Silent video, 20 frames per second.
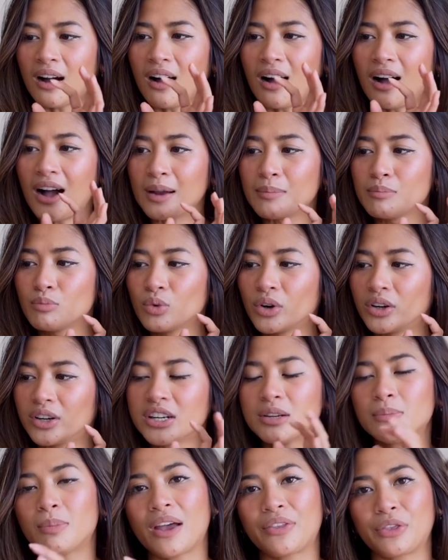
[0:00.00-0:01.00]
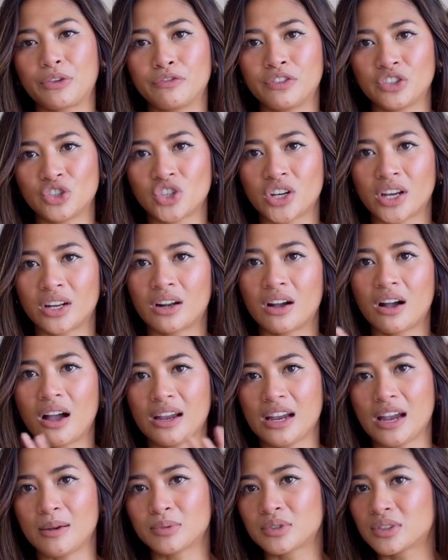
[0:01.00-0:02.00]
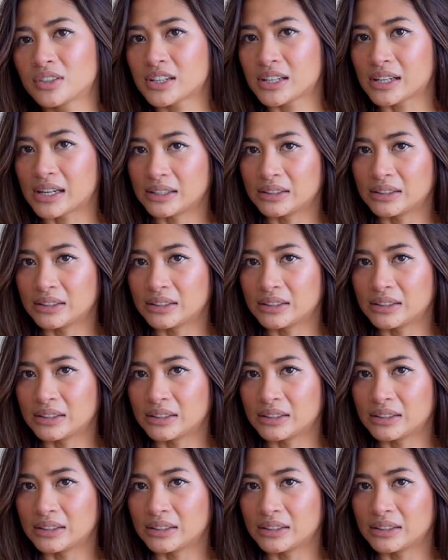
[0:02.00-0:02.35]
I'm worried about the Vachetta. I absolutely